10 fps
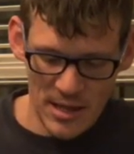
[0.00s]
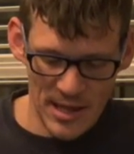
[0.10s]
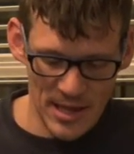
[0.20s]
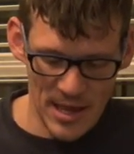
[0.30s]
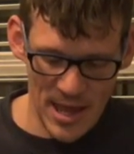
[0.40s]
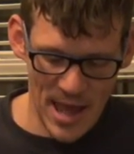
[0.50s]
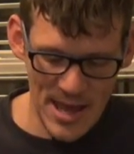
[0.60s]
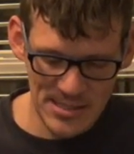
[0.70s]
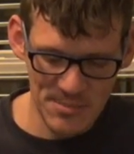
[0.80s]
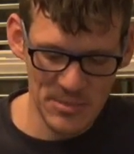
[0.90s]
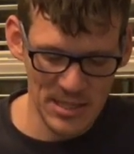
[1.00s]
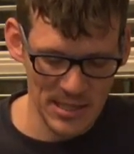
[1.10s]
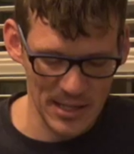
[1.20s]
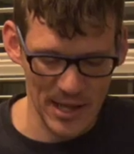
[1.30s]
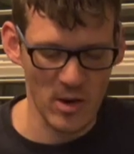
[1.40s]
like it has something
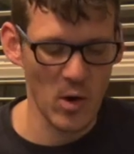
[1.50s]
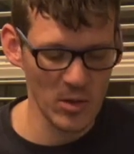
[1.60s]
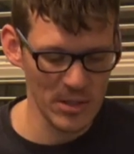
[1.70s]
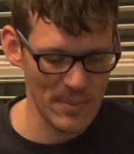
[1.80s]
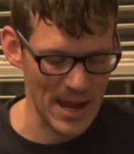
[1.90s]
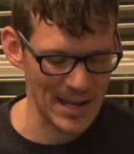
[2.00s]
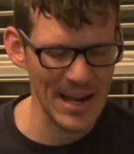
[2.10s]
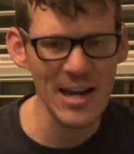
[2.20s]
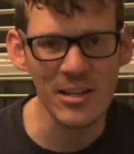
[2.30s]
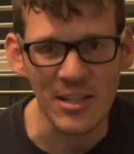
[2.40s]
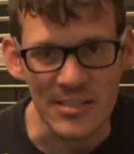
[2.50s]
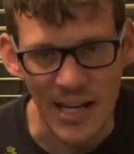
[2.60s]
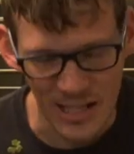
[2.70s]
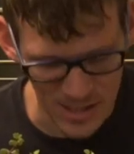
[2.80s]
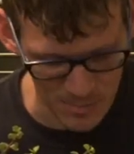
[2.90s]
to like hold it back. It kind of looks
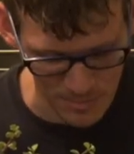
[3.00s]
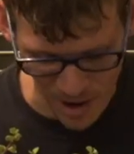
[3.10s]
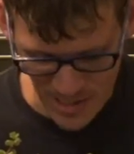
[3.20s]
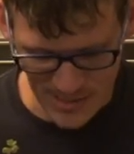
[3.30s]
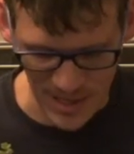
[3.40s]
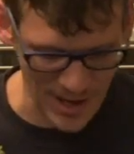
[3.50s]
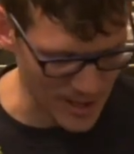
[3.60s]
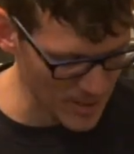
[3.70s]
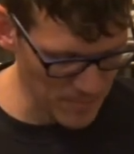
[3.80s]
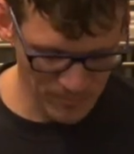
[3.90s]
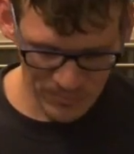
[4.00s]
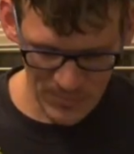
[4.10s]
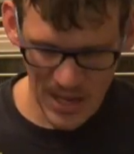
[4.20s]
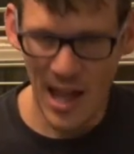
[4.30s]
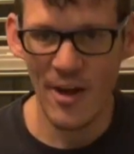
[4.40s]
like a little bonsai.
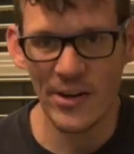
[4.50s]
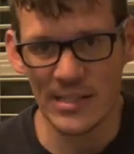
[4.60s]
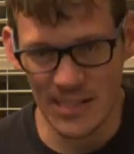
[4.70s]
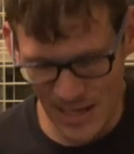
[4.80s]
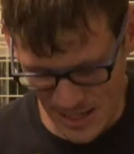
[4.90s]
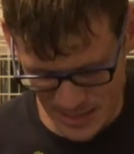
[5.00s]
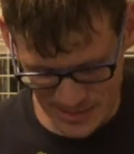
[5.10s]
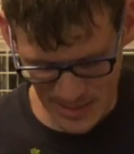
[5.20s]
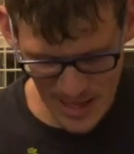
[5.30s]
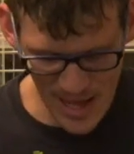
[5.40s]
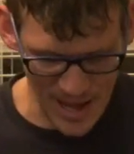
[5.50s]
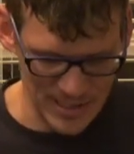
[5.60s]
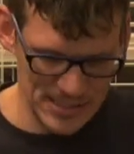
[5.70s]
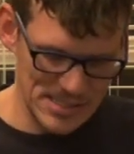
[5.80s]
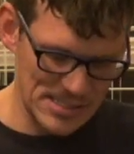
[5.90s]
How exciting is that?